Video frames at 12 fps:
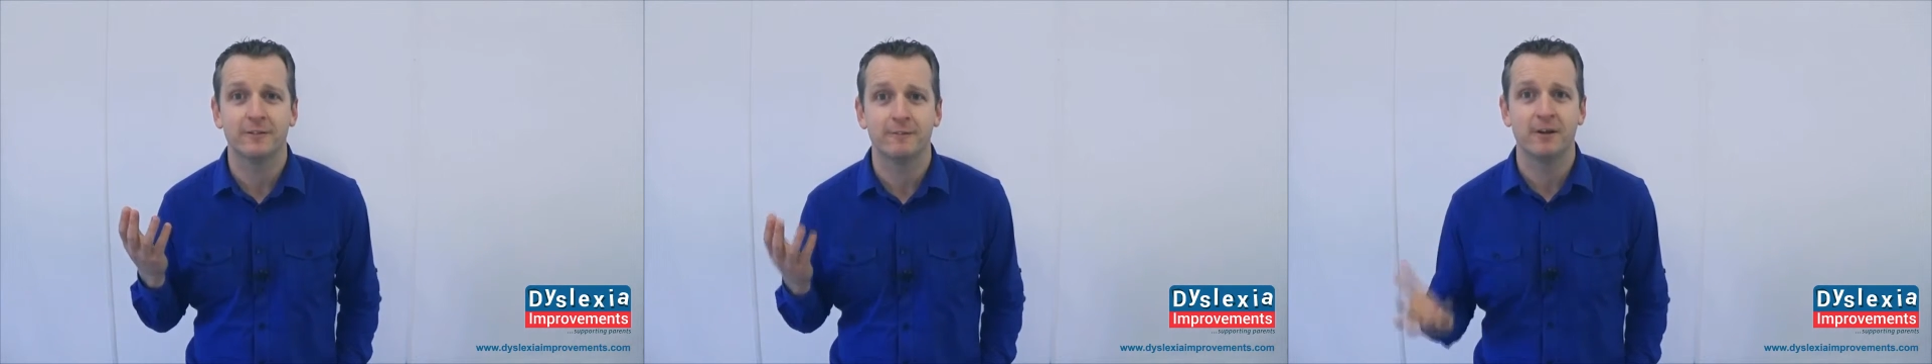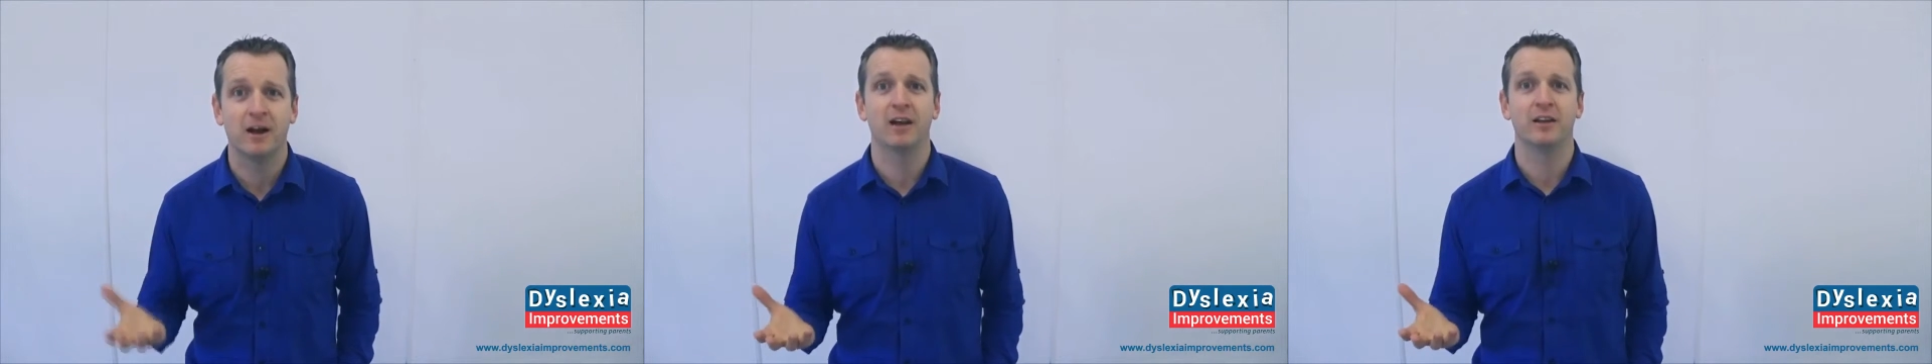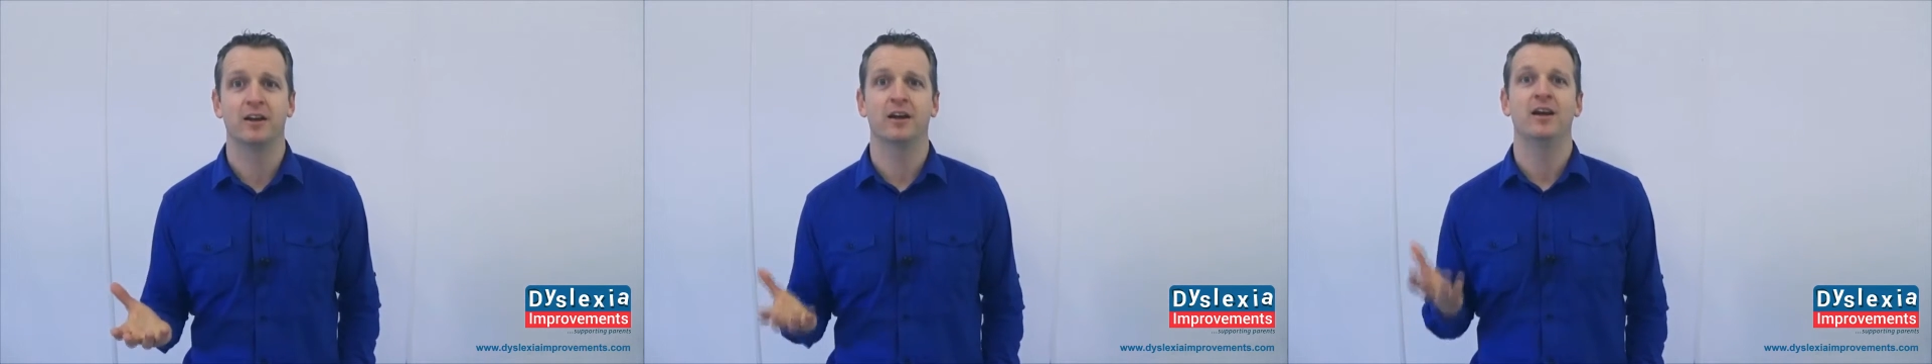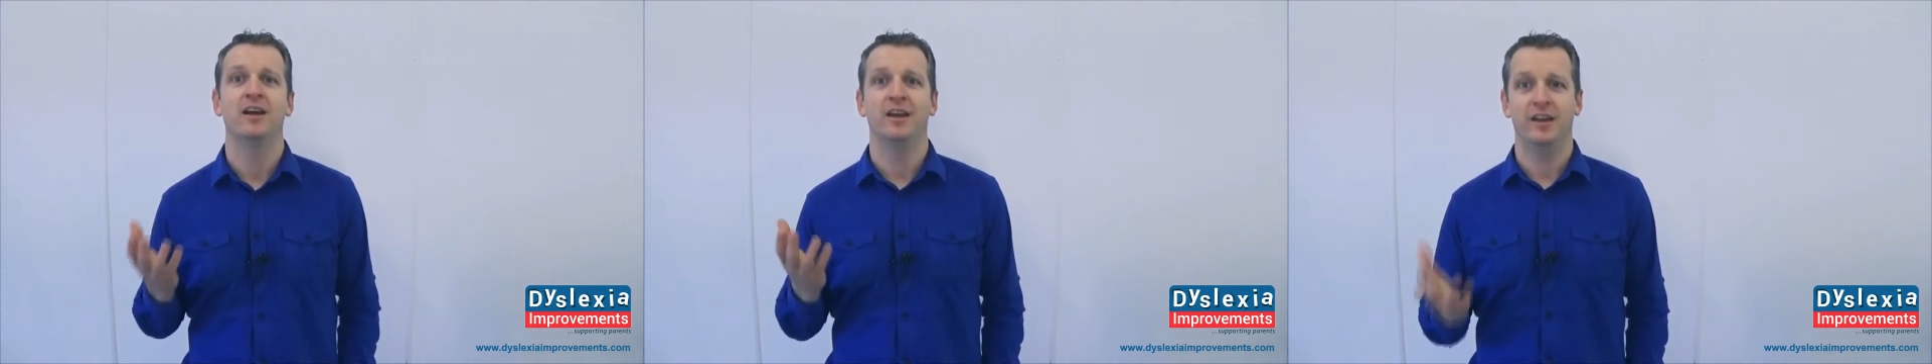
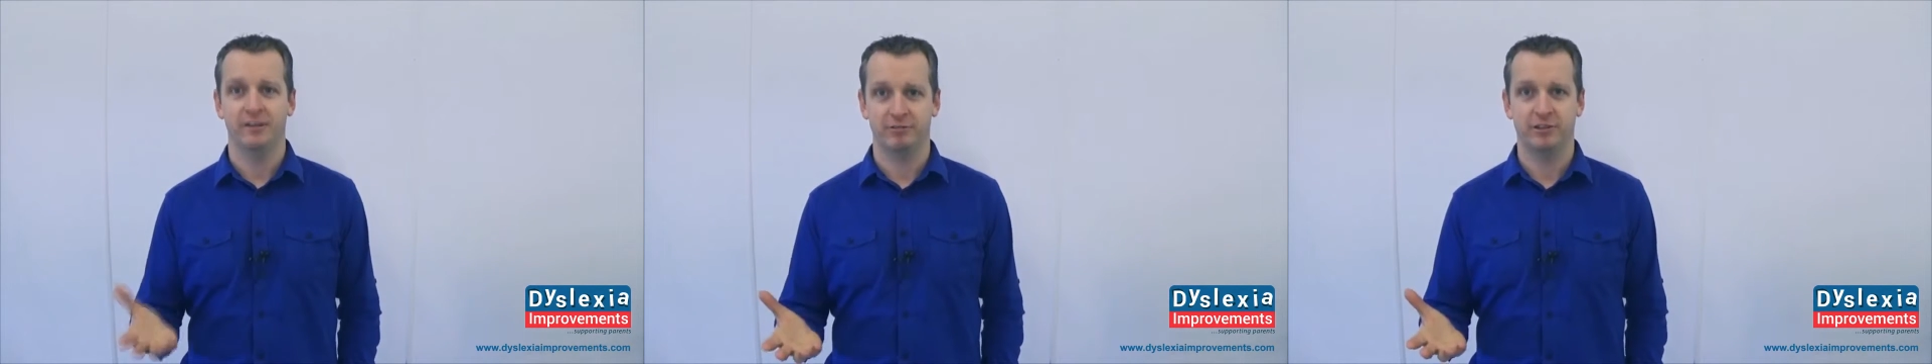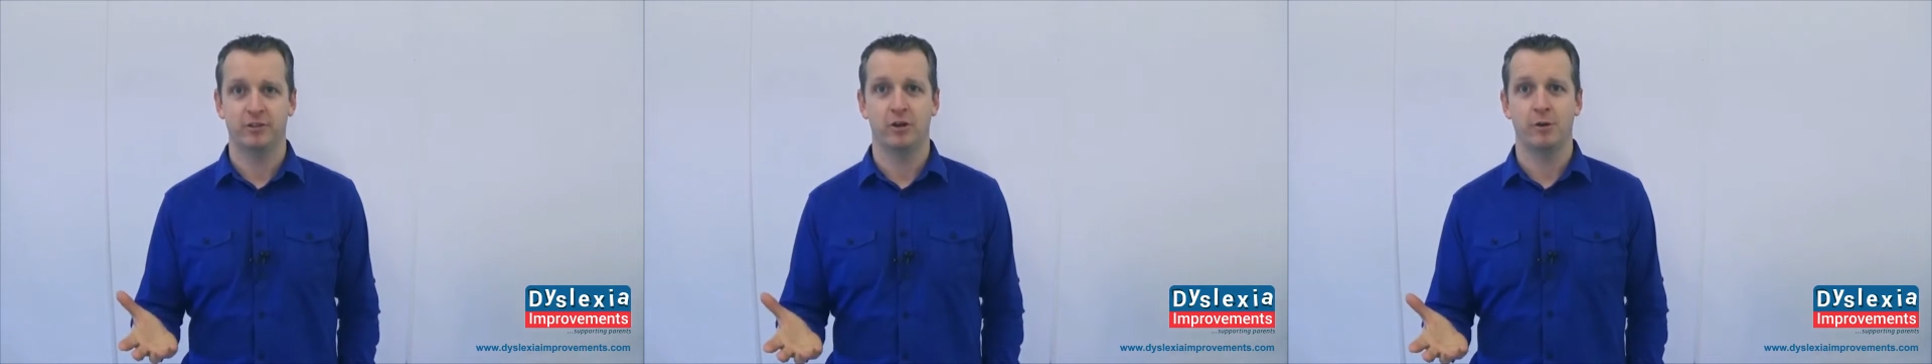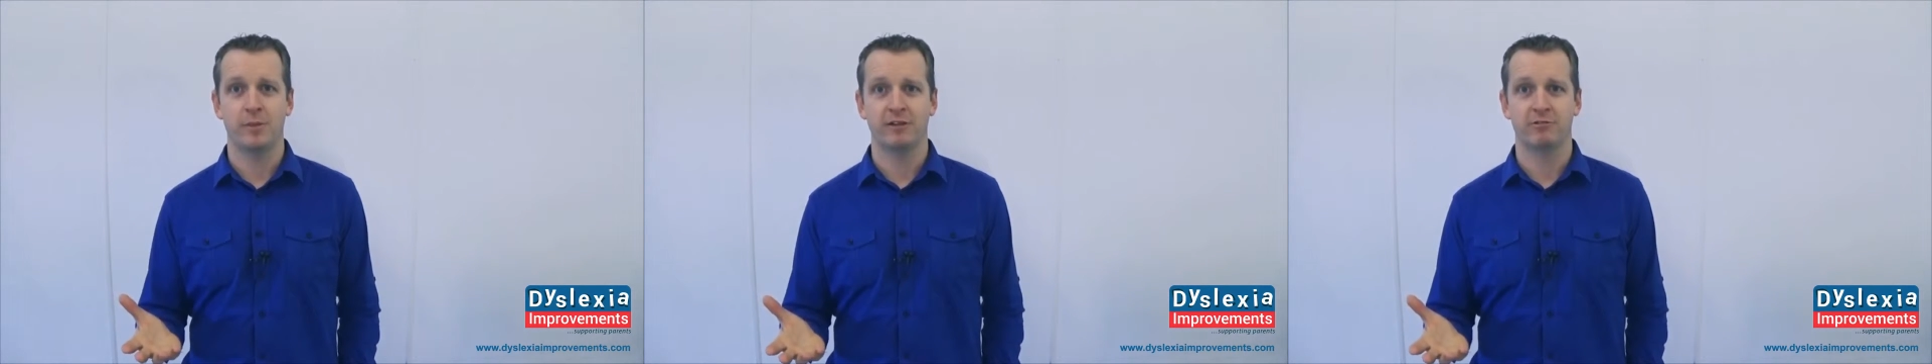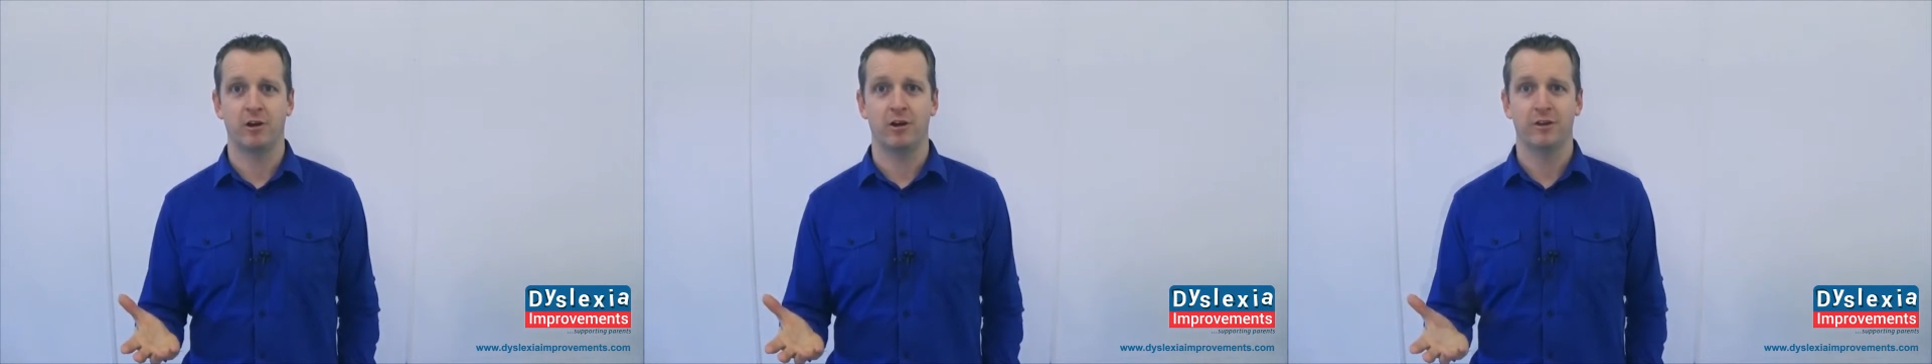failure every time they
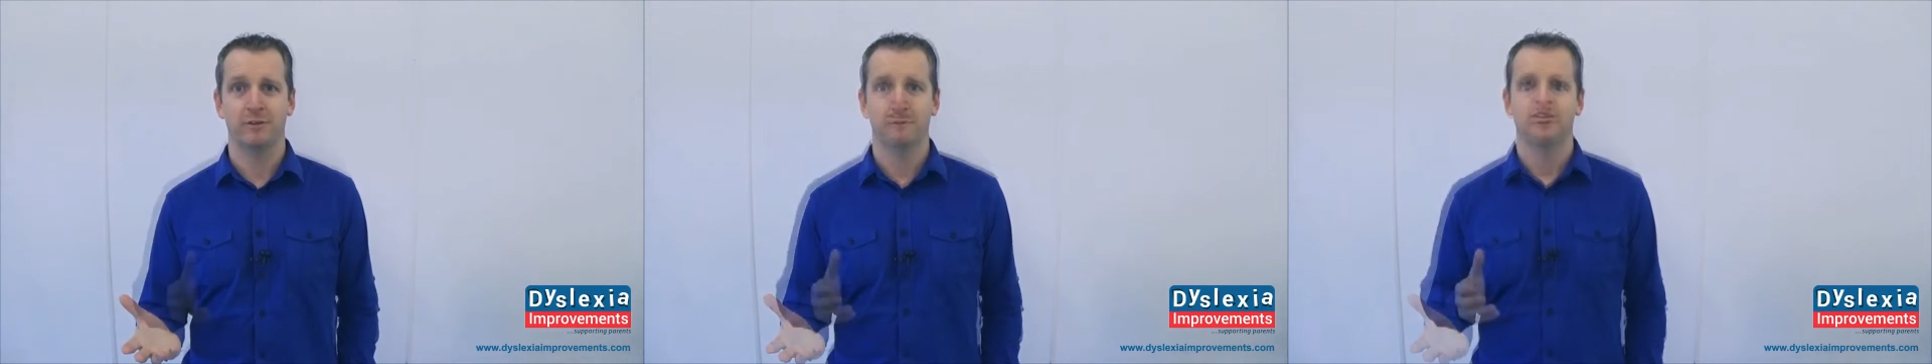write.